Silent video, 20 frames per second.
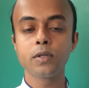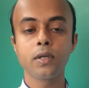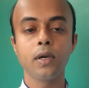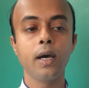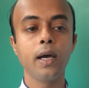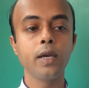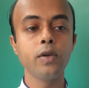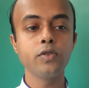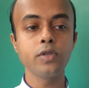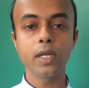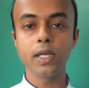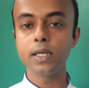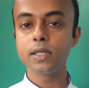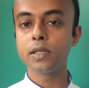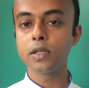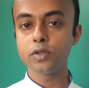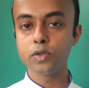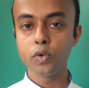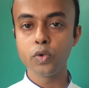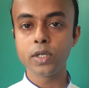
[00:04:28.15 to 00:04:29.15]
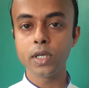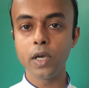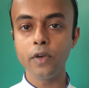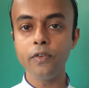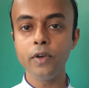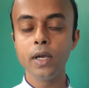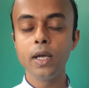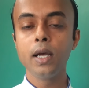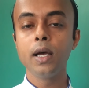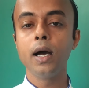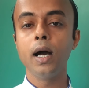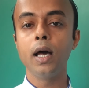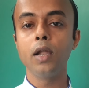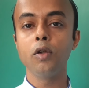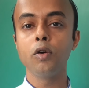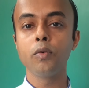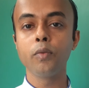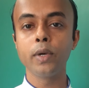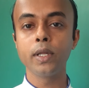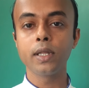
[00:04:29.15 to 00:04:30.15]
usually is the sous chef,
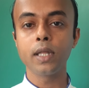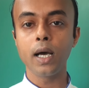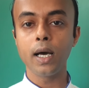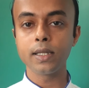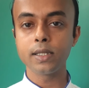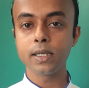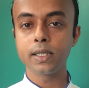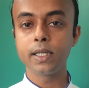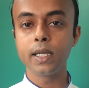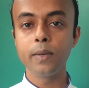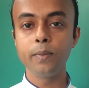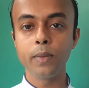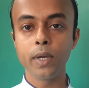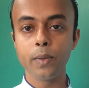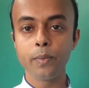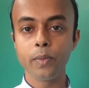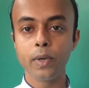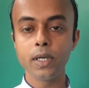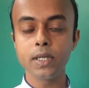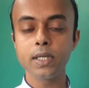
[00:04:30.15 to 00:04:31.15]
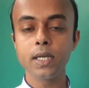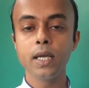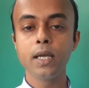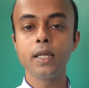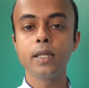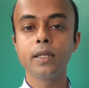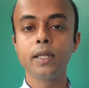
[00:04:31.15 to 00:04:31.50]
along with other team members,